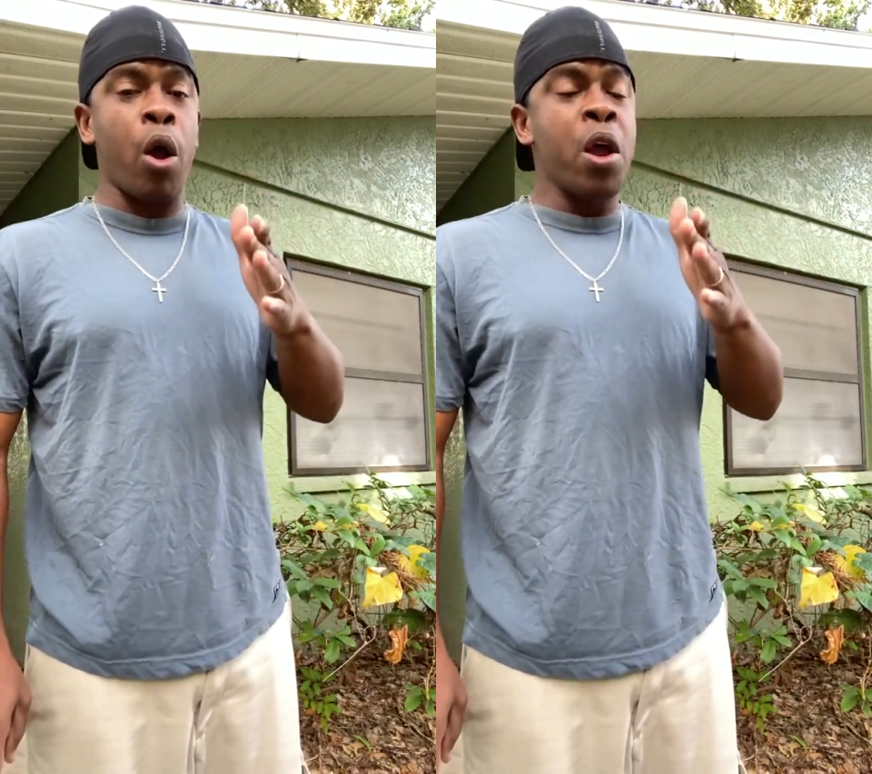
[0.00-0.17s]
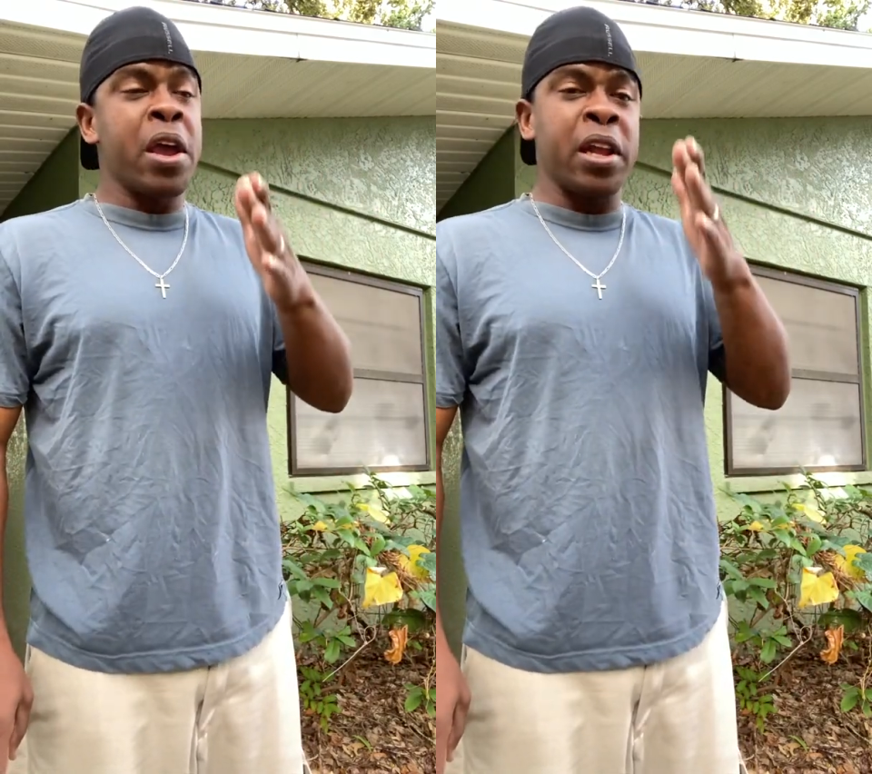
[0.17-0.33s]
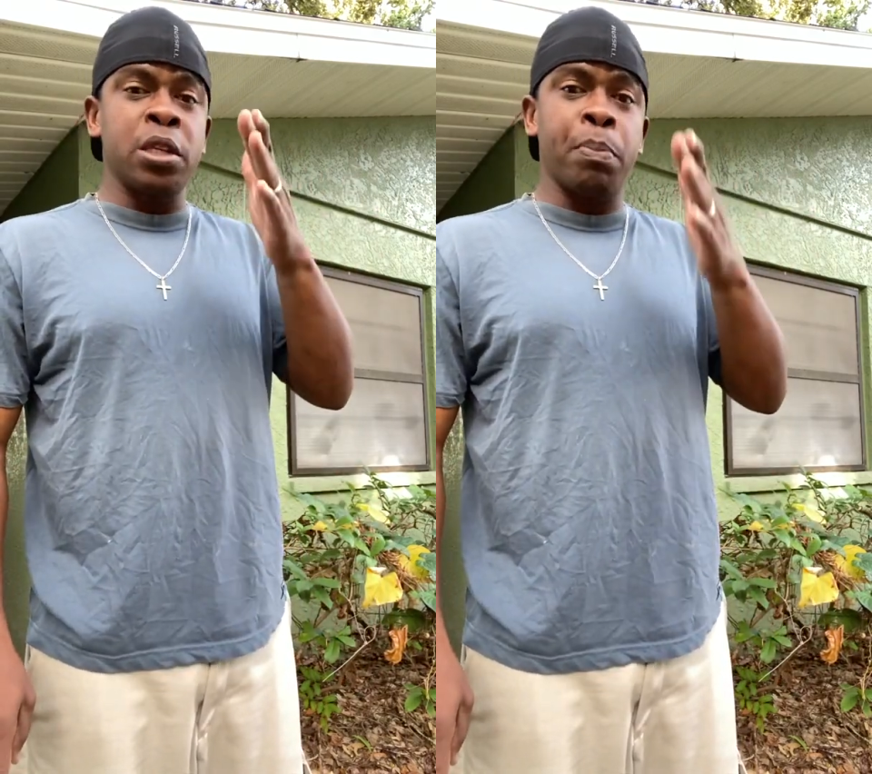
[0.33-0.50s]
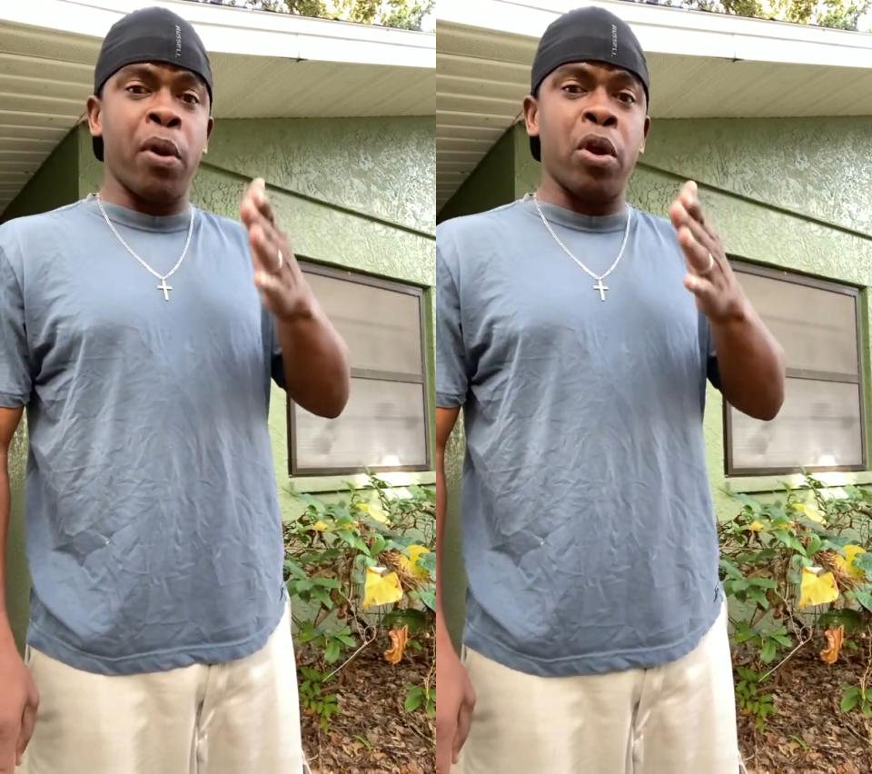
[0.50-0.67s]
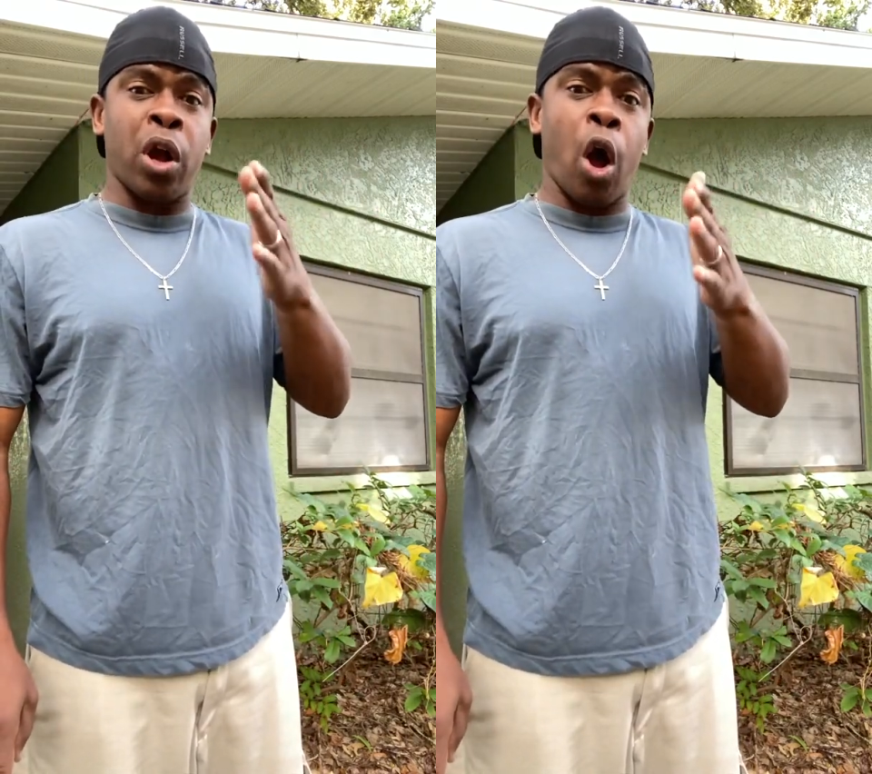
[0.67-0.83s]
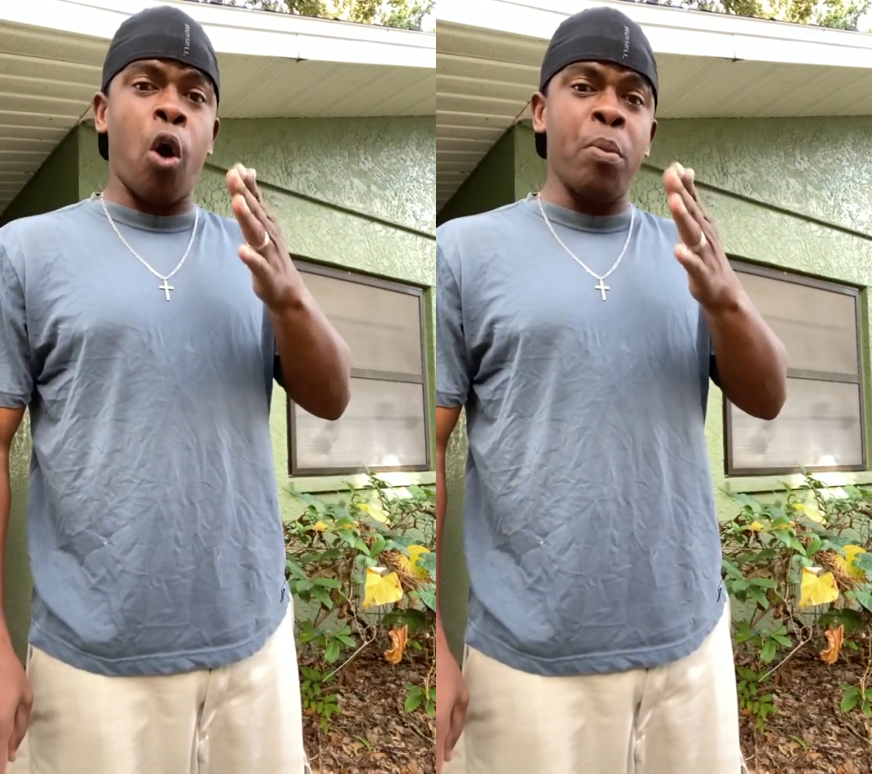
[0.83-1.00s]
and this bird
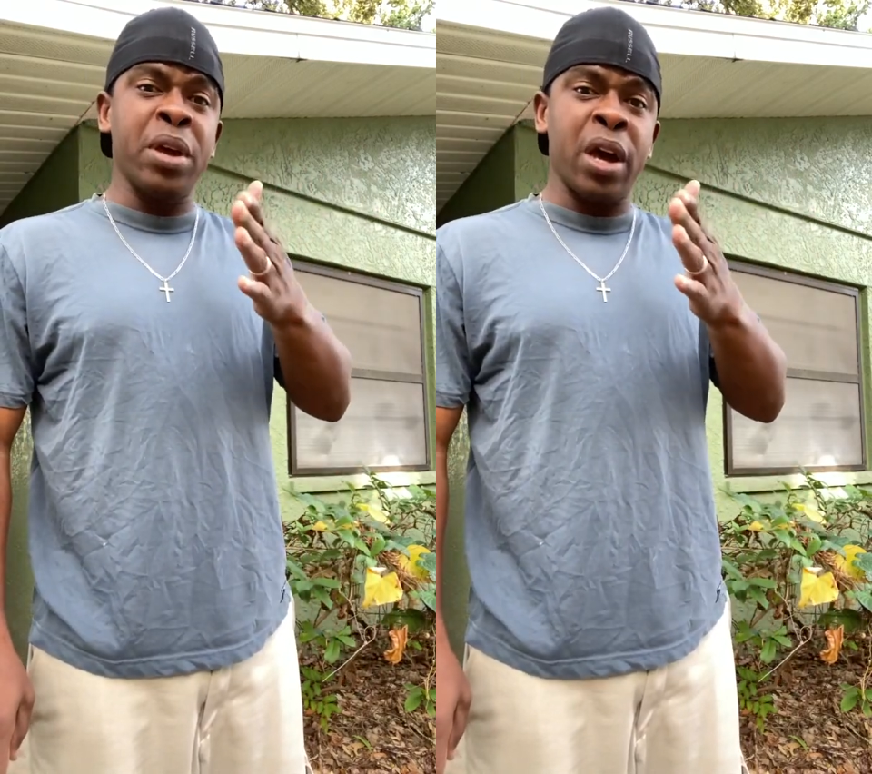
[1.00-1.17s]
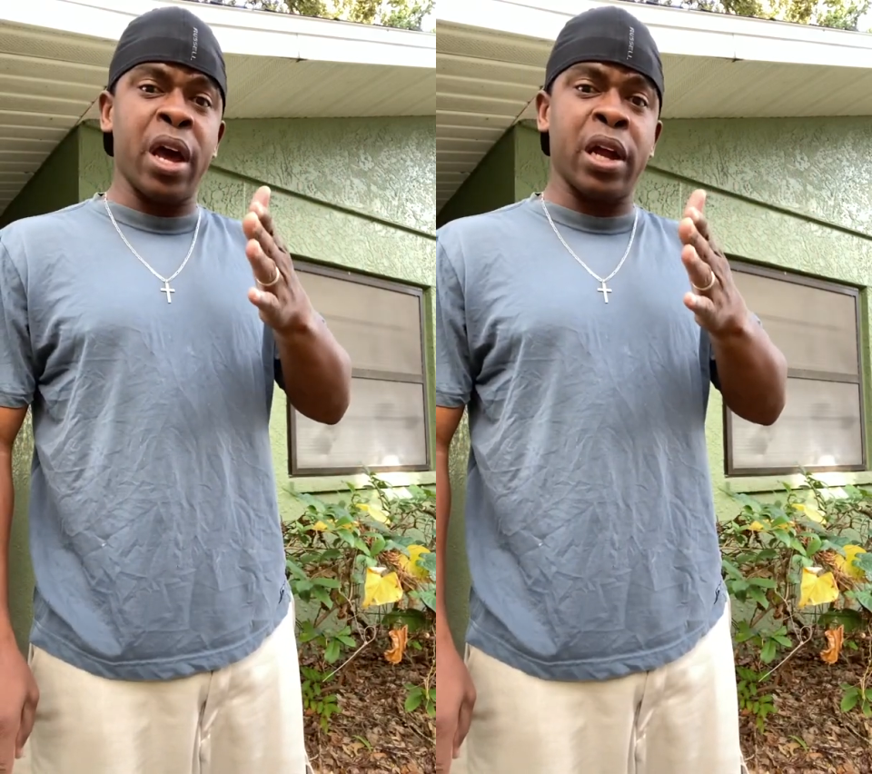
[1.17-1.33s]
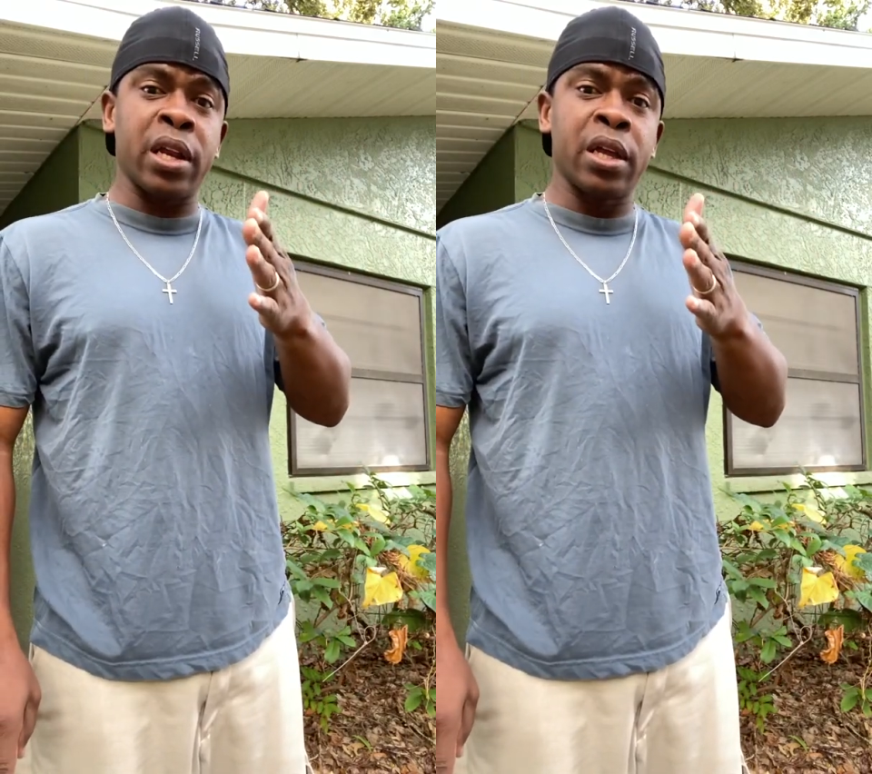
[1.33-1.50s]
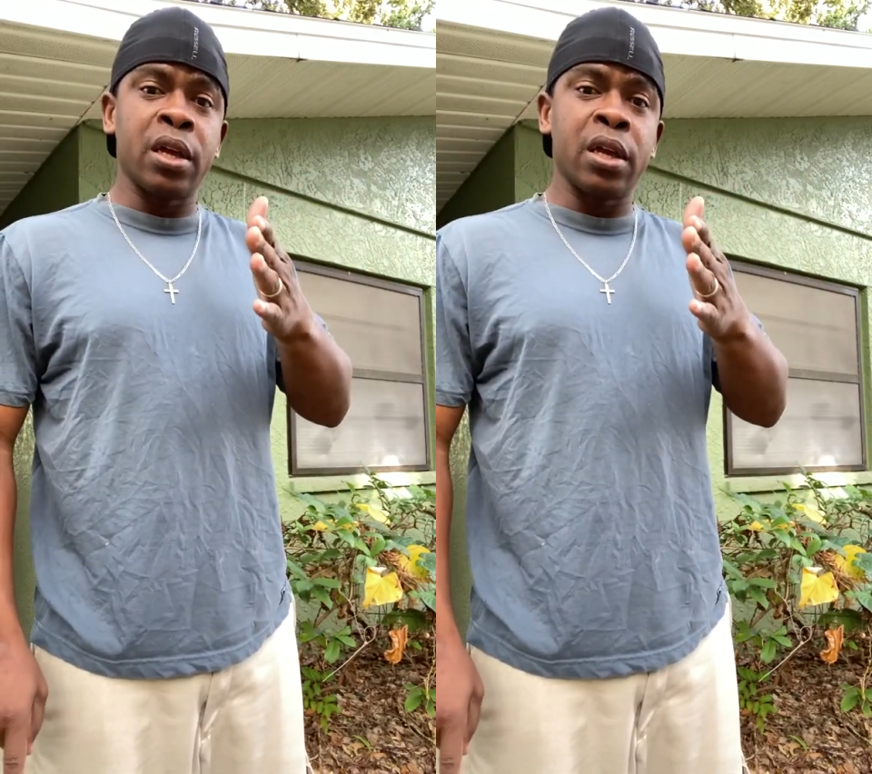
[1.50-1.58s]
call me ugly."